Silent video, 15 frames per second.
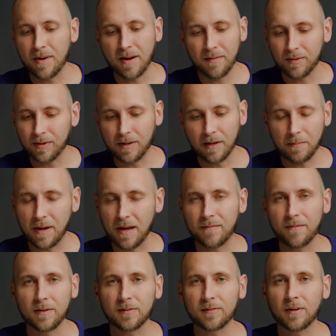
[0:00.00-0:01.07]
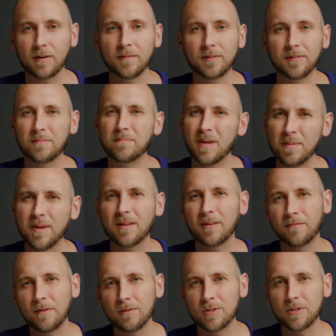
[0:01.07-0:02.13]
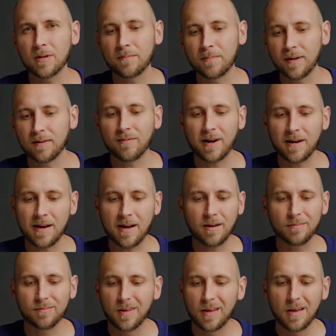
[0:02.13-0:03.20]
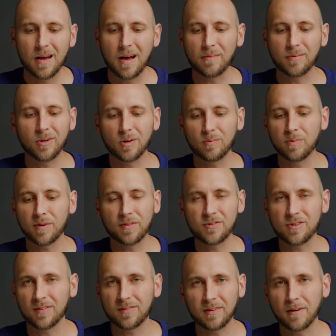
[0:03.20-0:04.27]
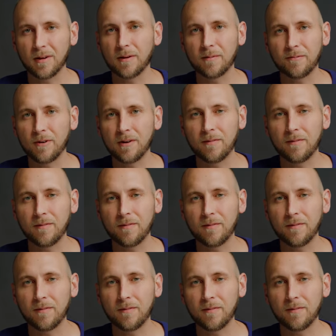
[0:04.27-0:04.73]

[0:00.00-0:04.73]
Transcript: not really gonna pay for the service, maybe in the future, but right now I'm good with just the free